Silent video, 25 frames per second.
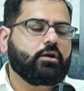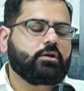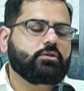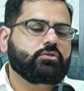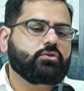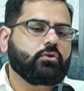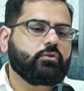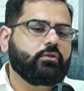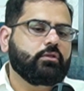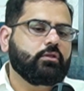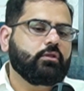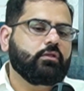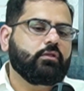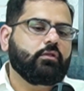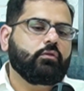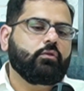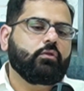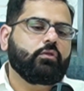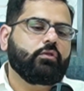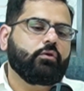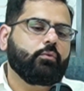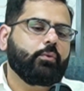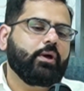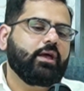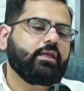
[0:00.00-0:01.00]
So
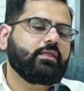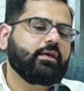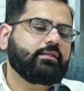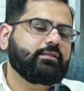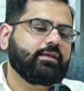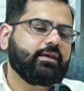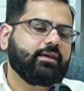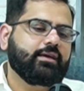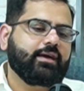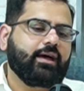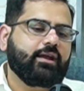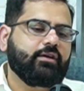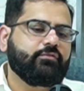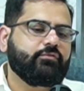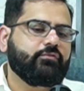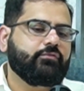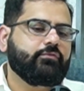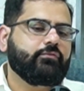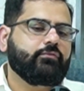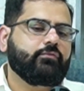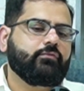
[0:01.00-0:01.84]
the way that they kind of